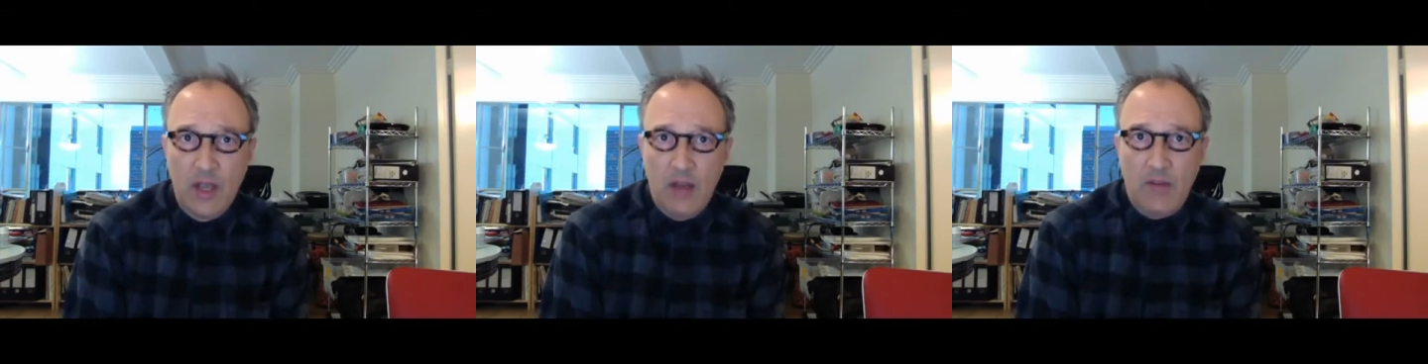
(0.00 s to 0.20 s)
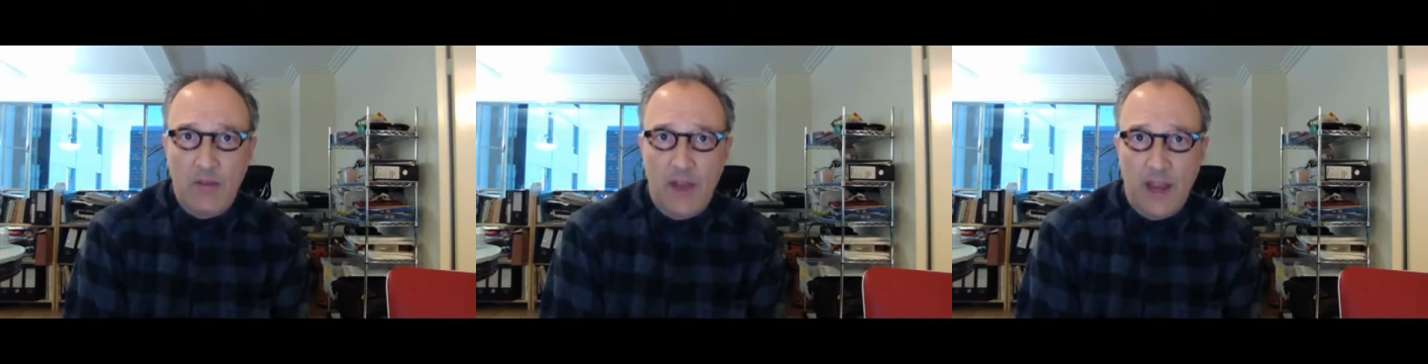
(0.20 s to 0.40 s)

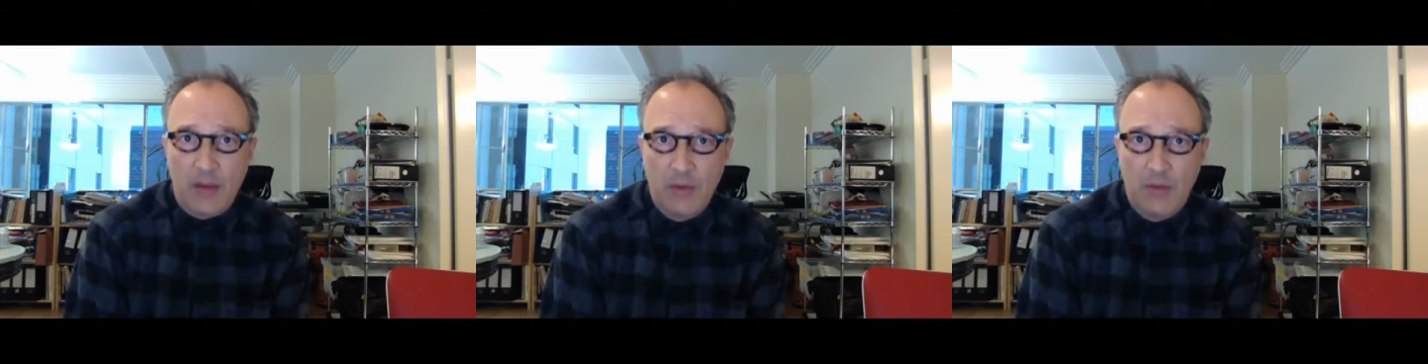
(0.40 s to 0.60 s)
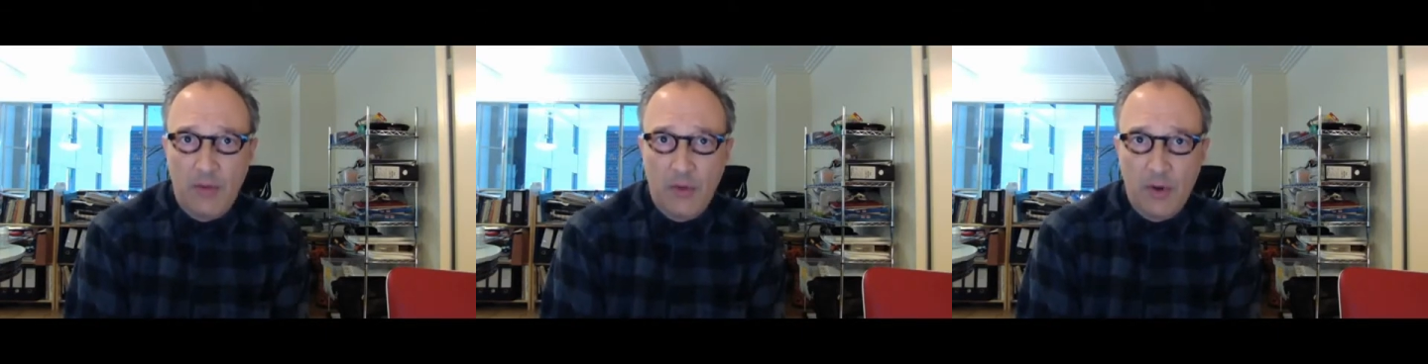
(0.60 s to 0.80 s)
In fact,
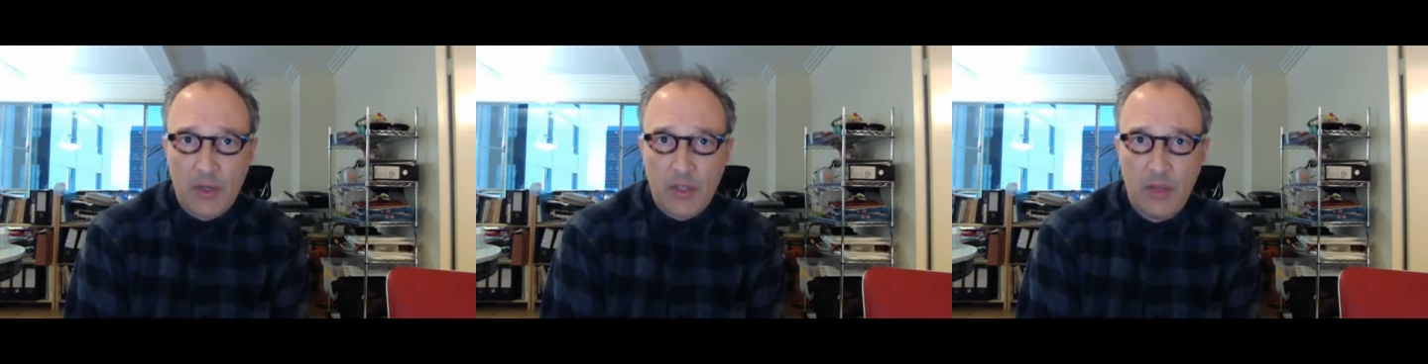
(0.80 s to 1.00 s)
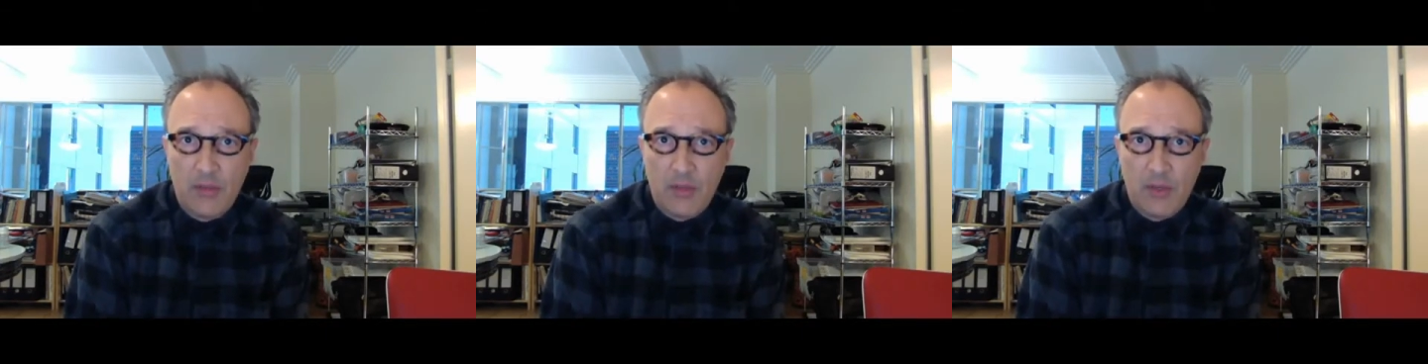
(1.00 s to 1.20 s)
we
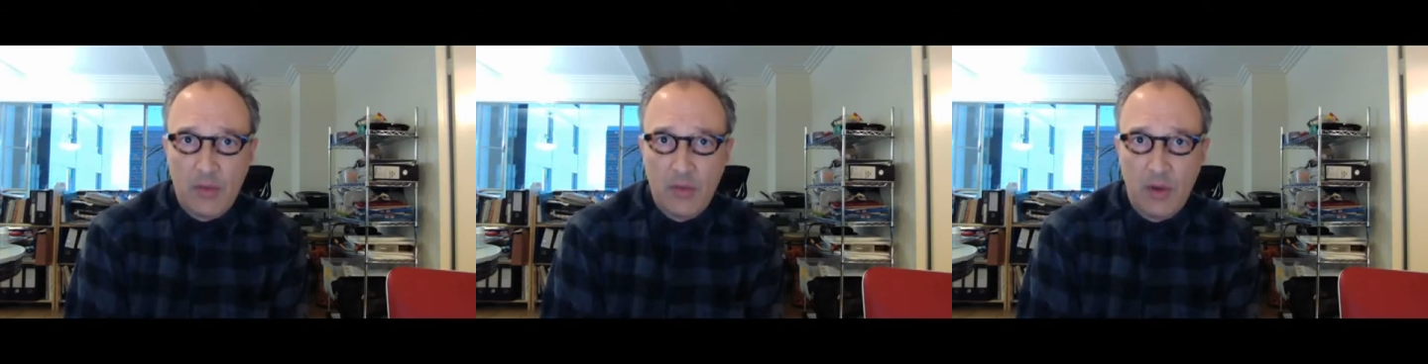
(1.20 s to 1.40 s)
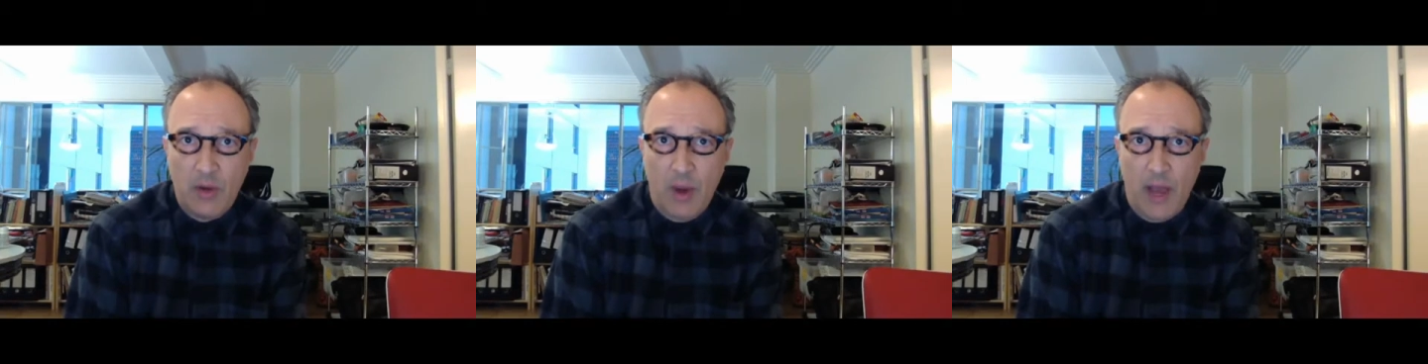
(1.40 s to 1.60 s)
forced them to
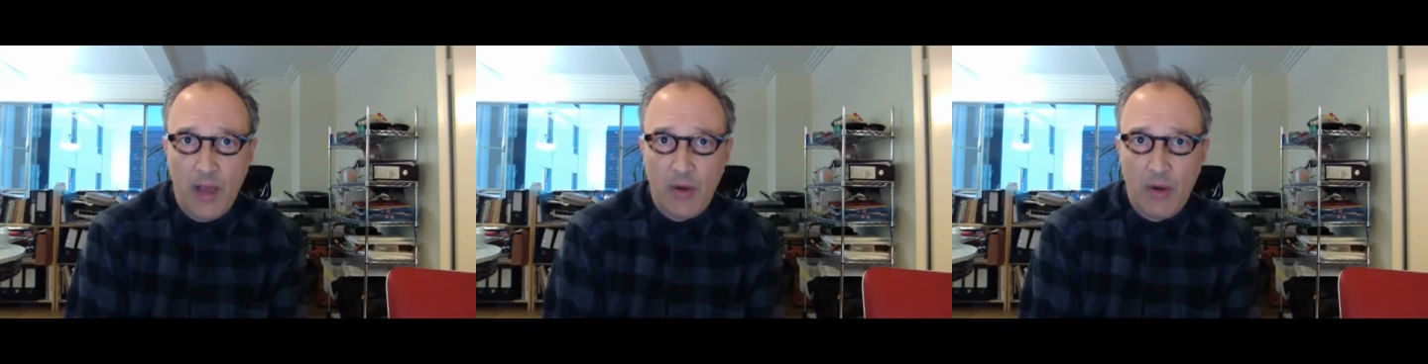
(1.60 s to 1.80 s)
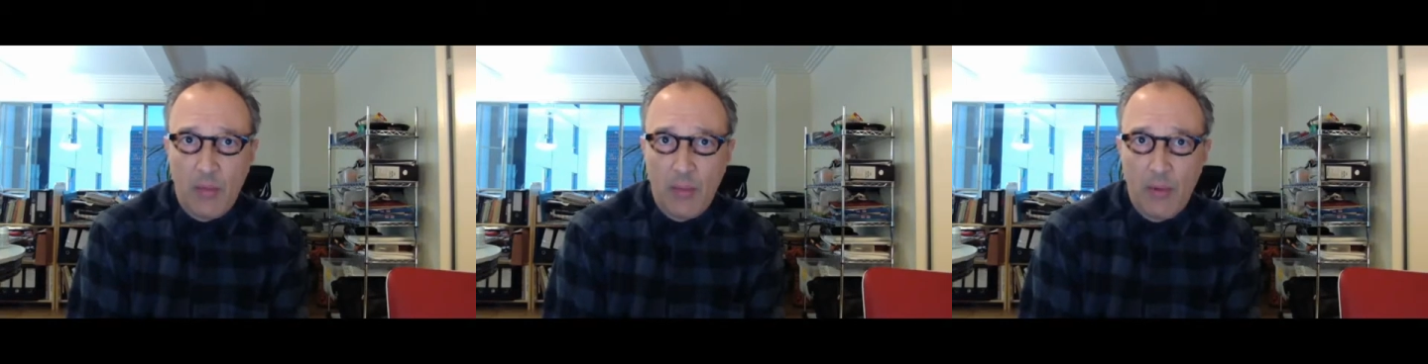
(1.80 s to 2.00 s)

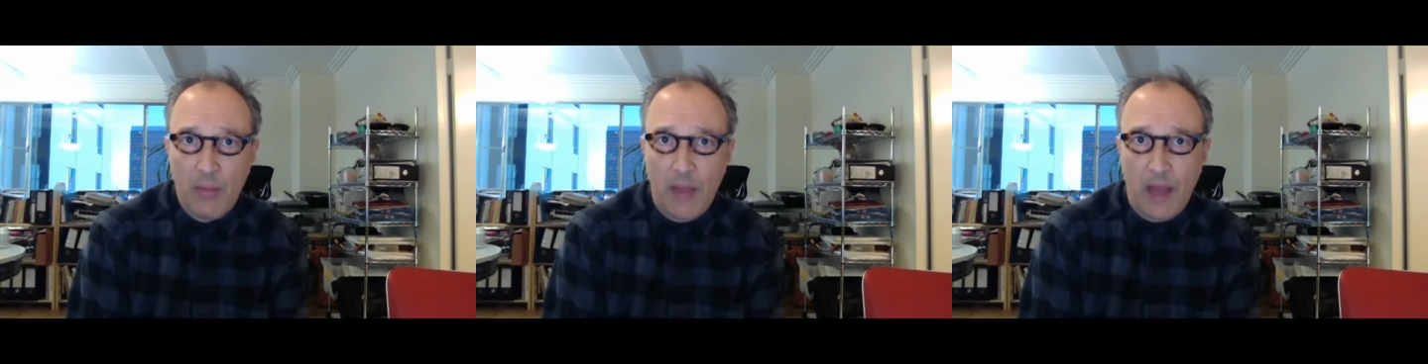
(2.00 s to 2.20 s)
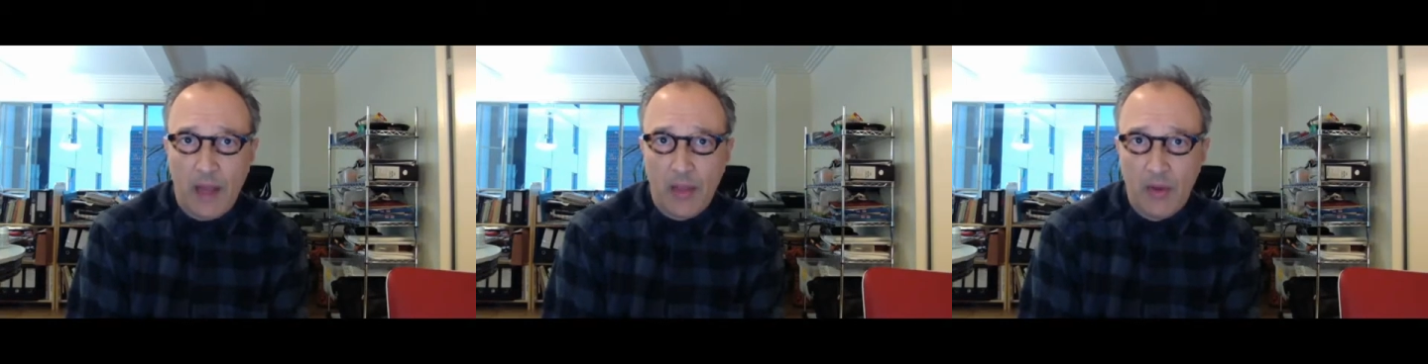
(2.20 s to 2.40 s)
rewrite or pull
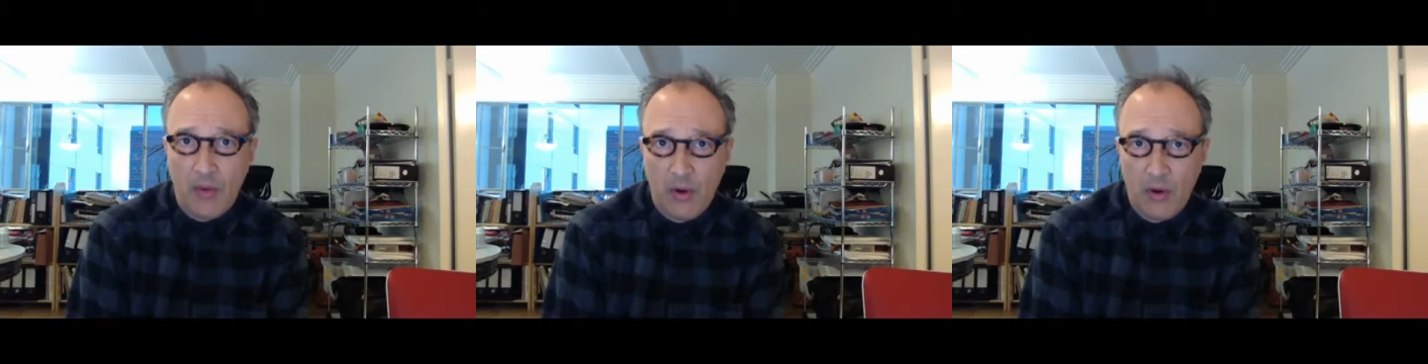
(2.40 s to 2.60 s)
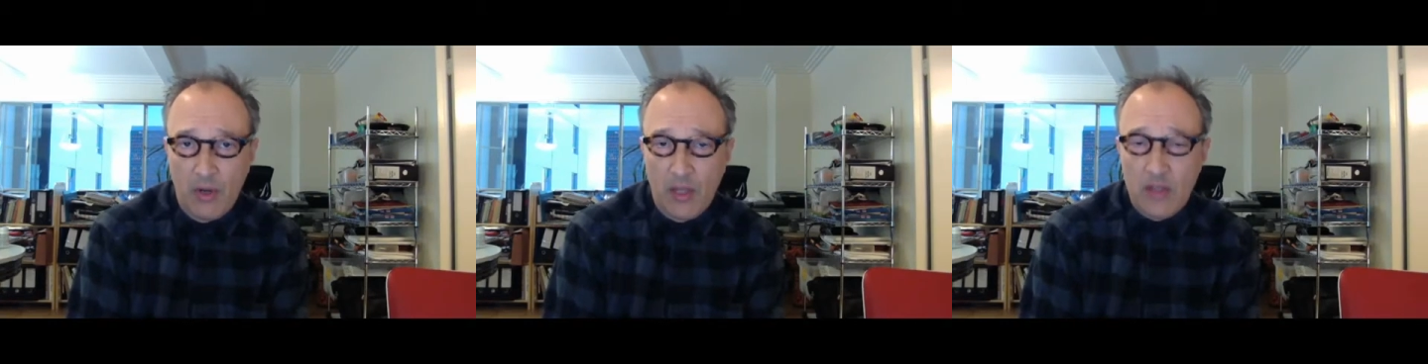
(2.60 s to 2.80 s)
back their
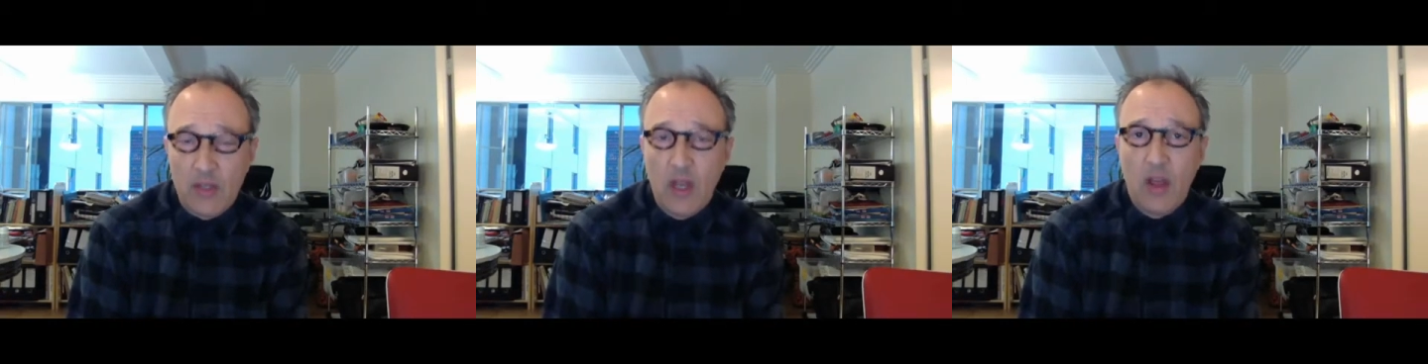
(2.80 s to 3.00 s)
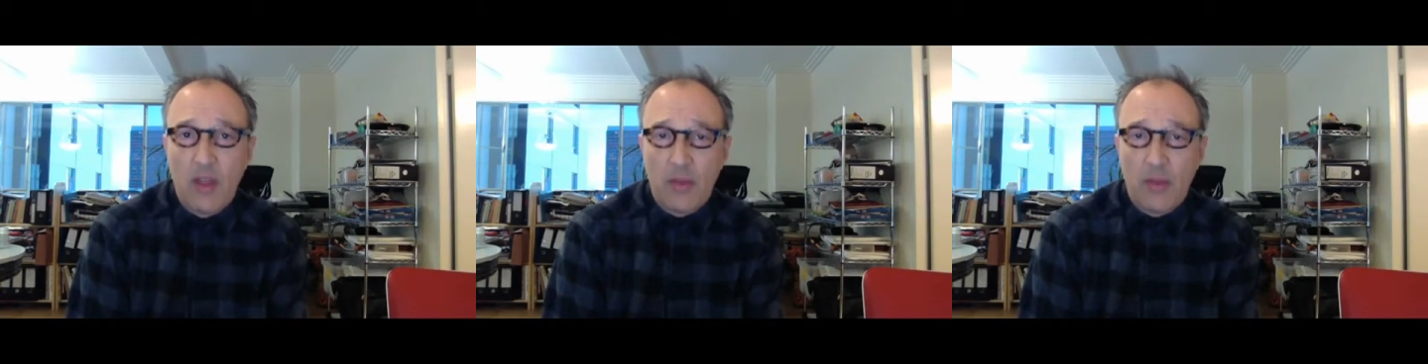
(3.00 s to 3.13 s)
ordinance